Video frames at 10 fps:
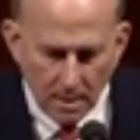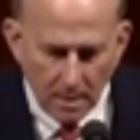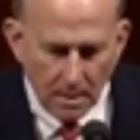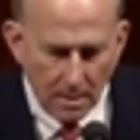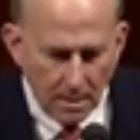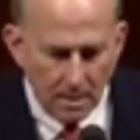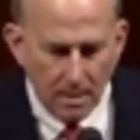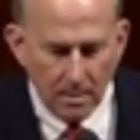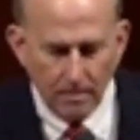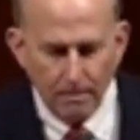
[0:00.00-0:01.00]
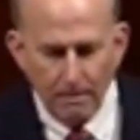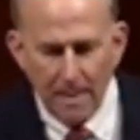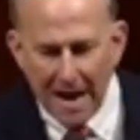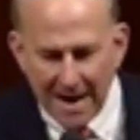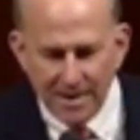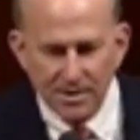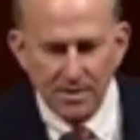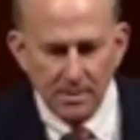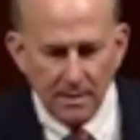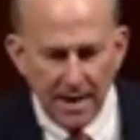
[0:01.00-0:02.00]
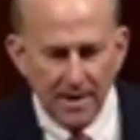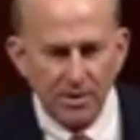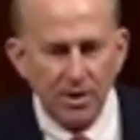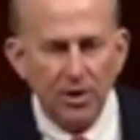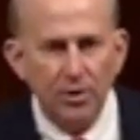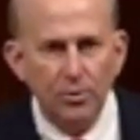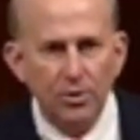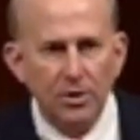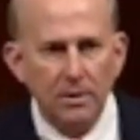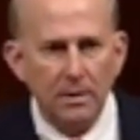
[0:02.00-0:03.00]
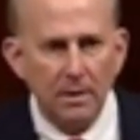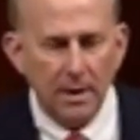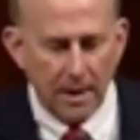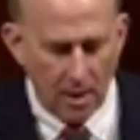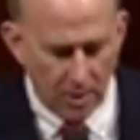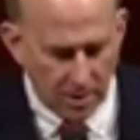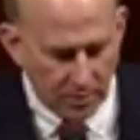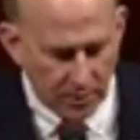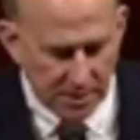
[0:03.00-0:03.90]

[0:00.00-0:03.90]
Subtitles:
mass execution in our country's history.